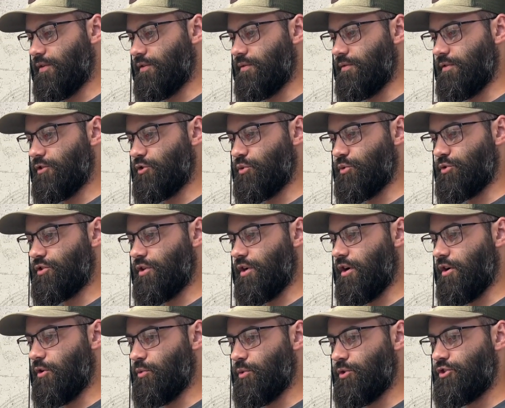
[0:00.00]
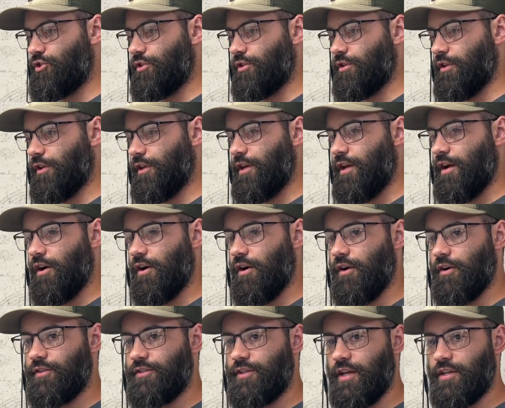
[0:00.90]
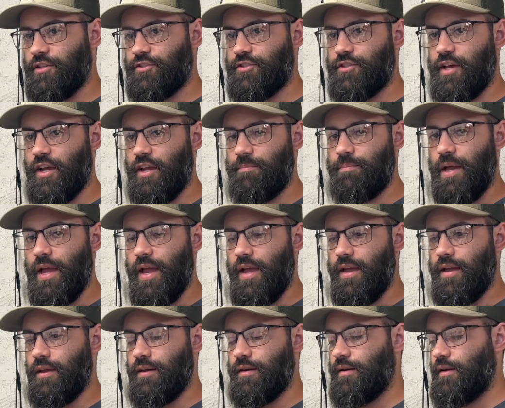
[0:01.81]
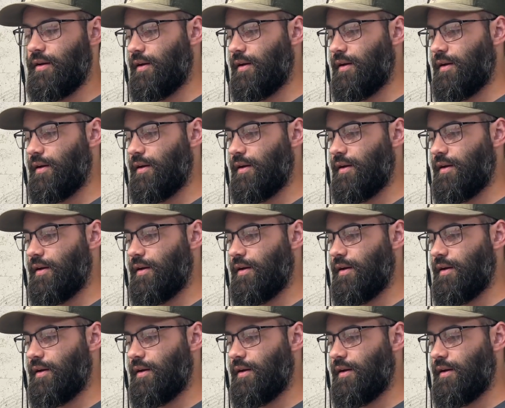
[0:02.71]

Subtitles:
this was originally our test type A